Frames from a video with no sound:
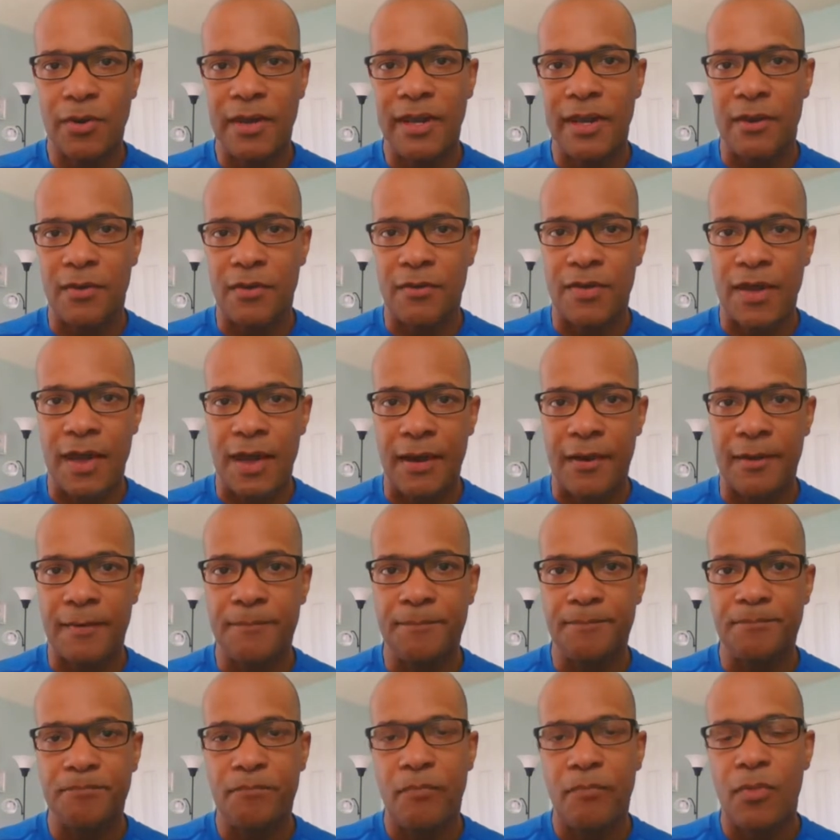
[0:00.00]
go here or
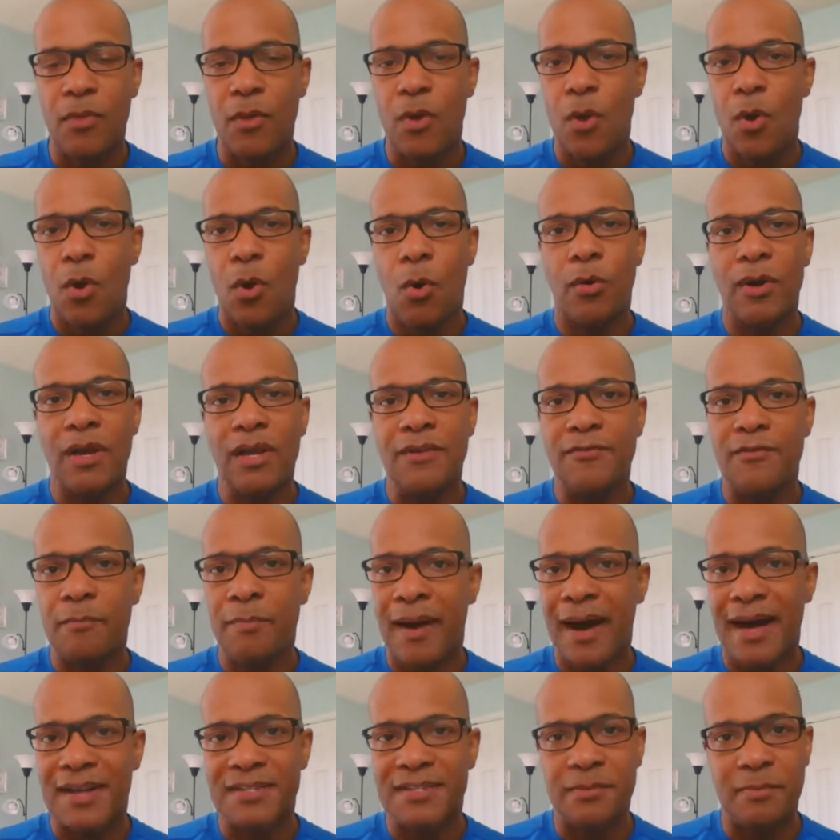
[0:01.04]
there, or even
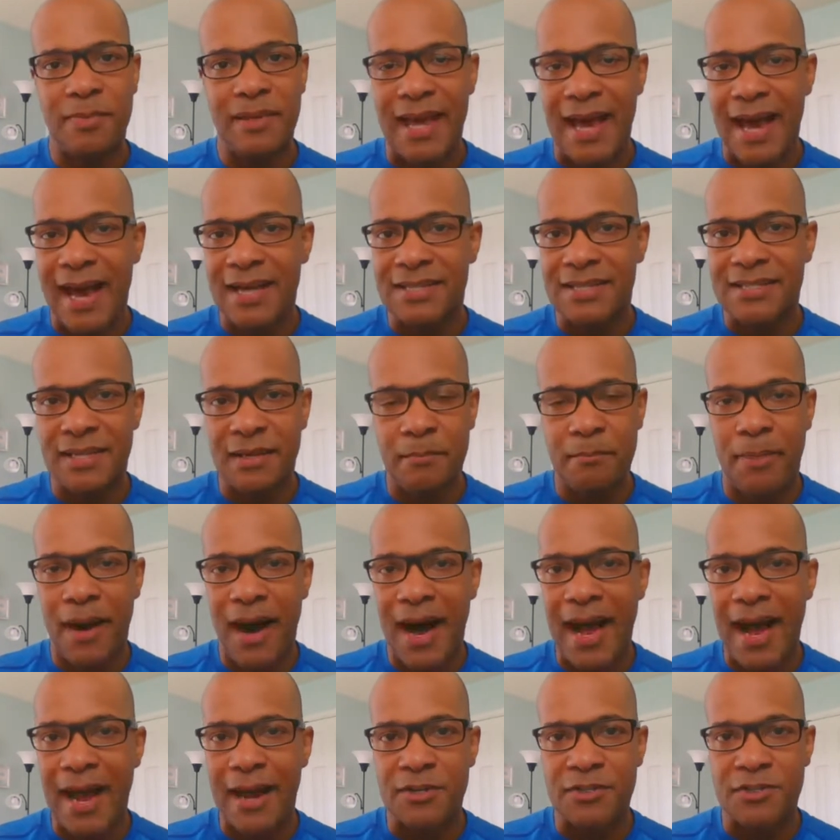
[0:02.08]
possibly asking
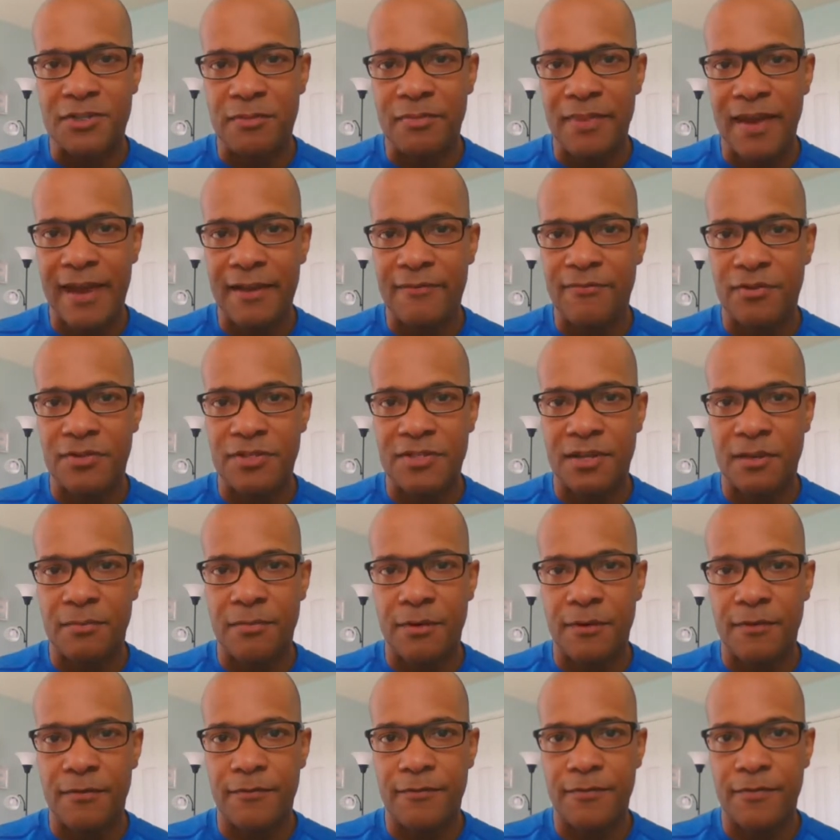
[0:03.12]
buyers to pay for
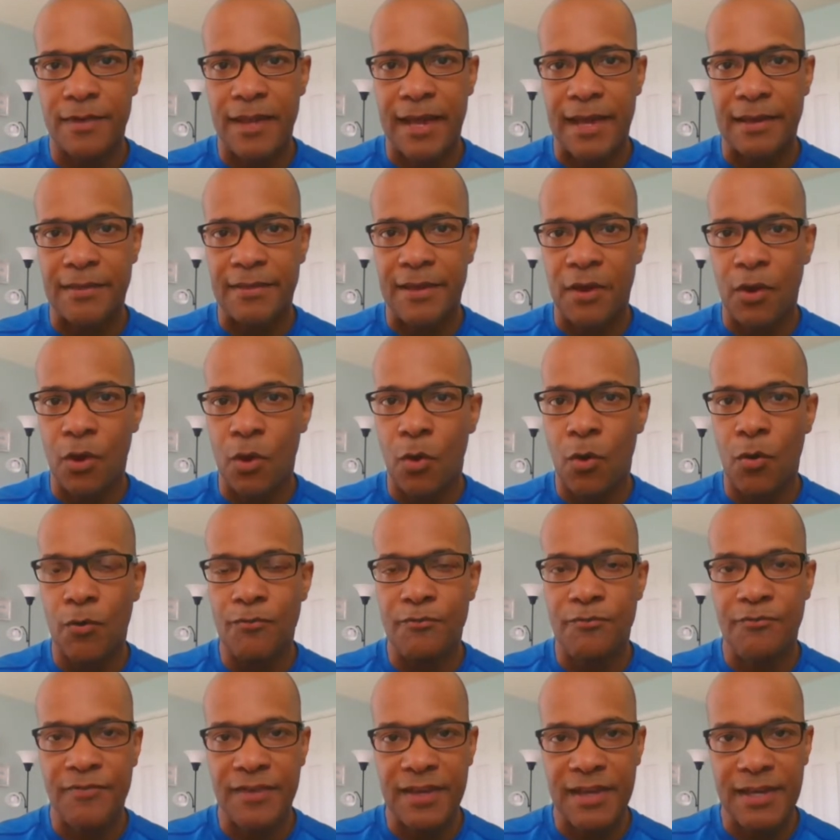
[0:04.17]
some of like their
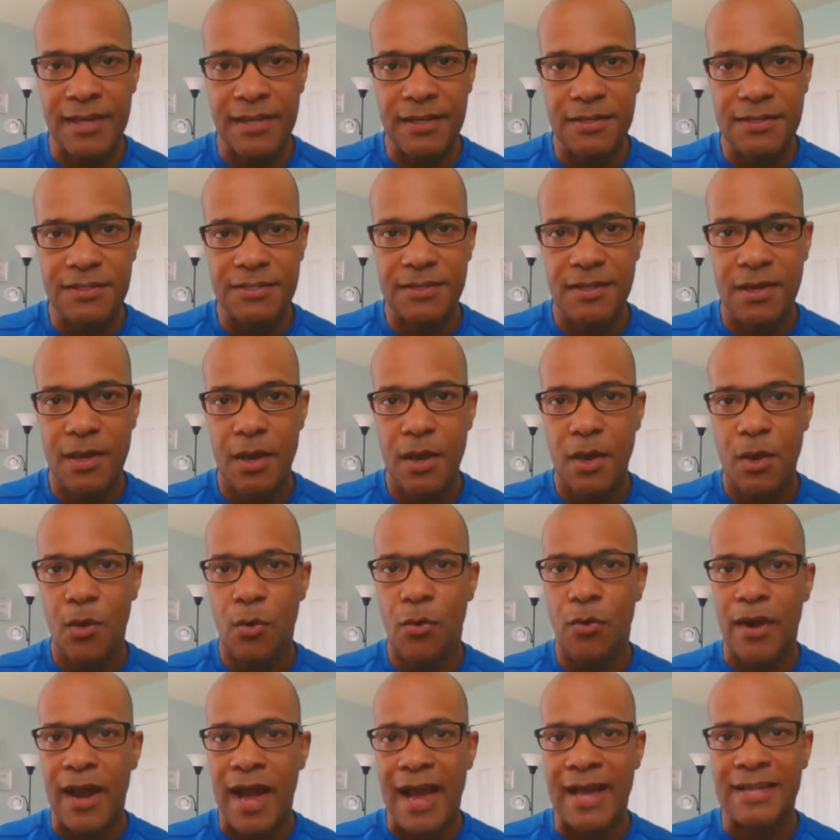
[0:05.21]
own fees,
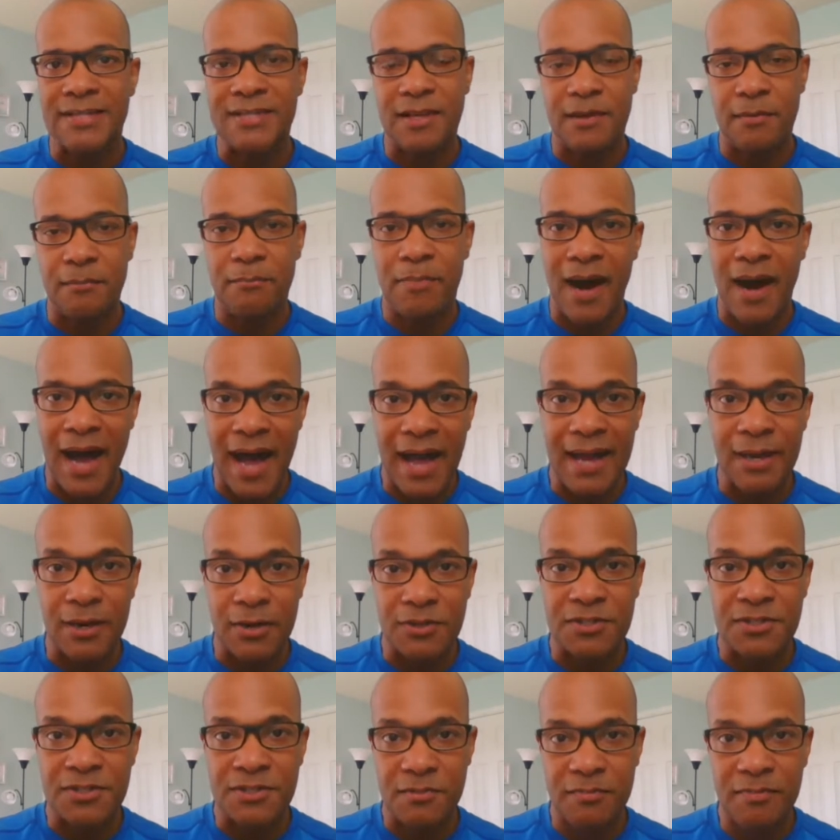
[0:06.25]
or asking
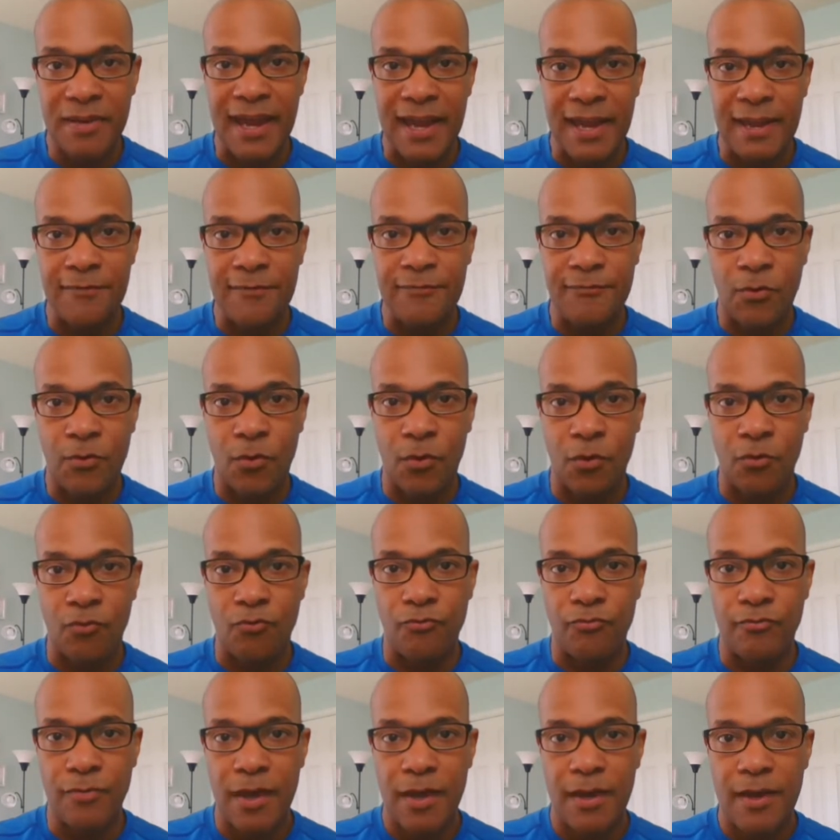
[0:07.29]
buyers to pay
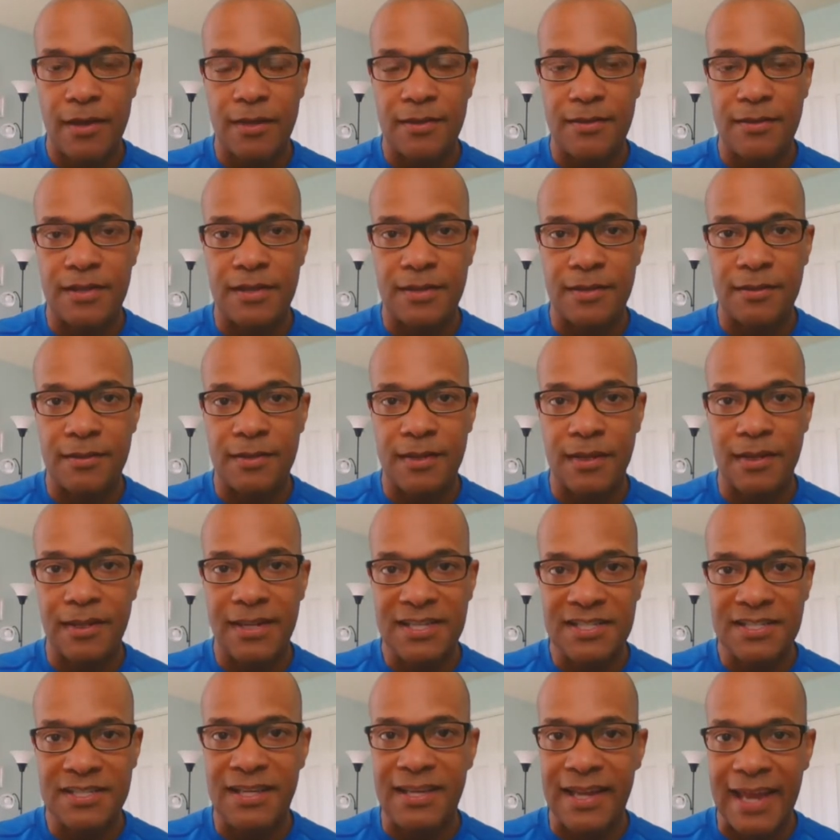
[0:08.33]
for the
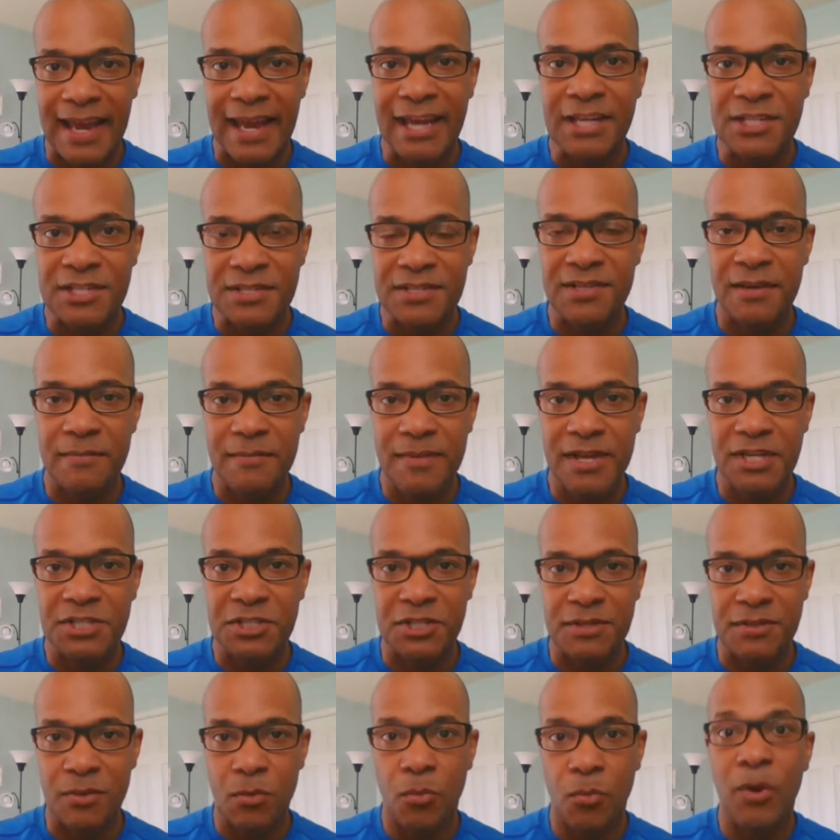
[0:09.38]
listing agent's
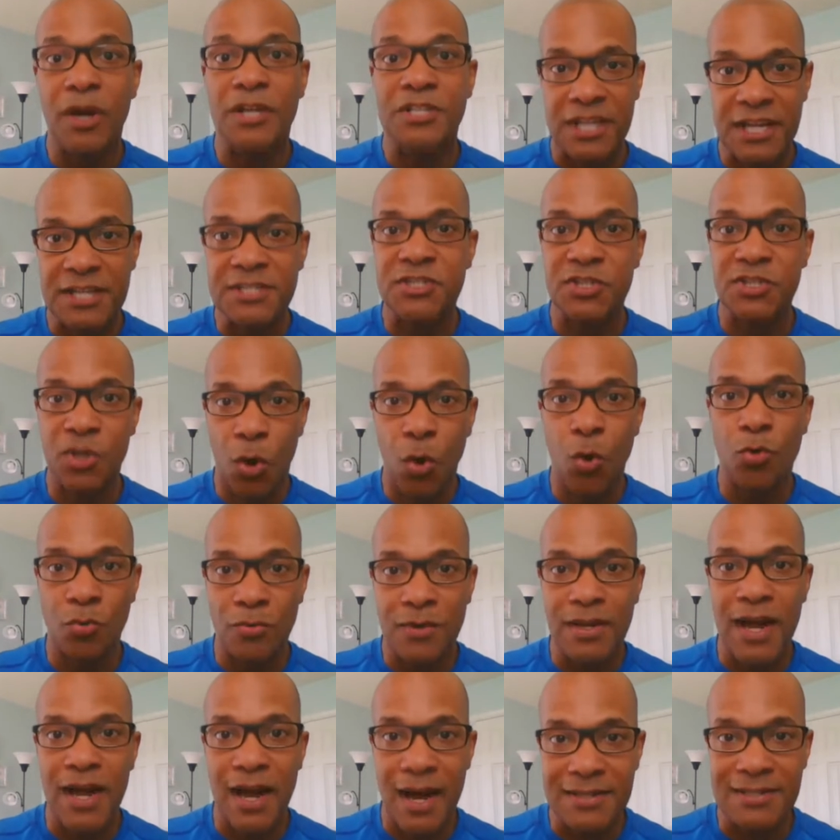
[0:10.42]
commission, which is
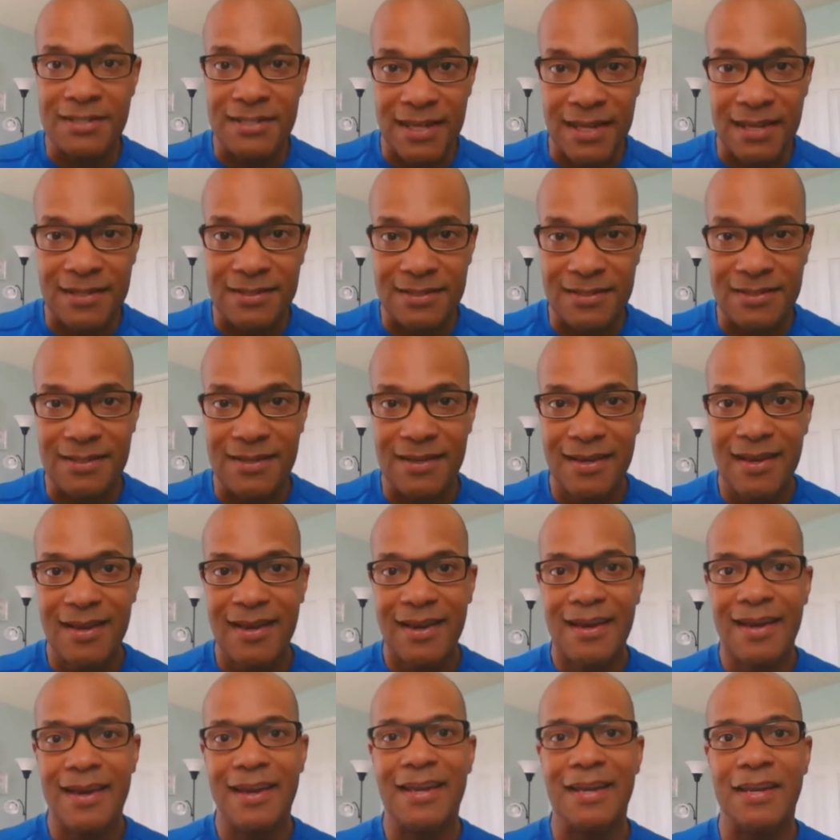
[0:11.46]
total nonsense.
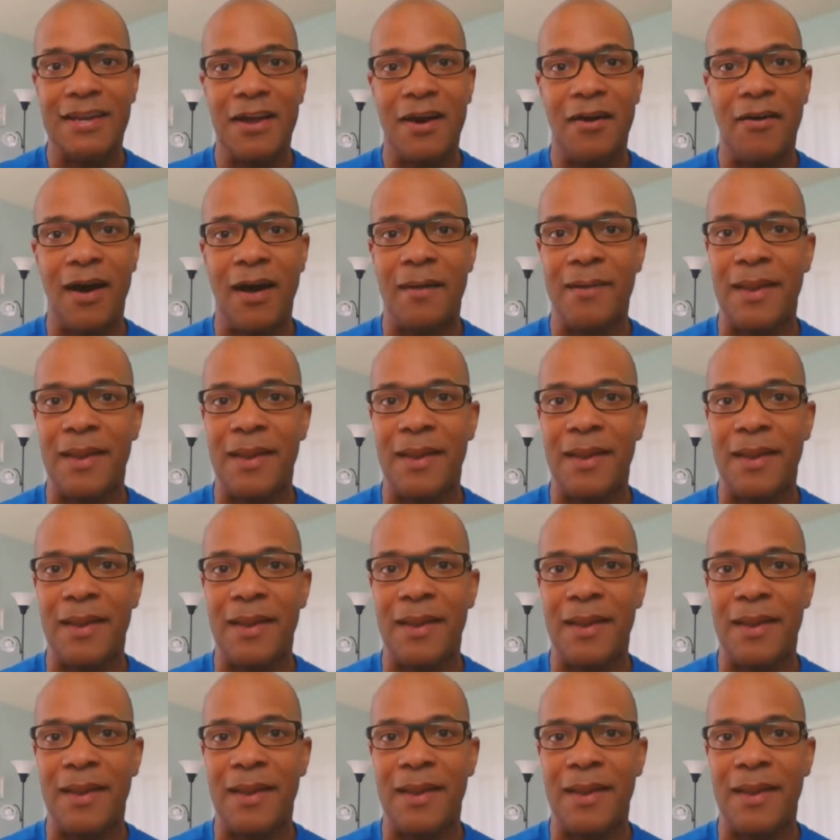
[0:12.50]
There's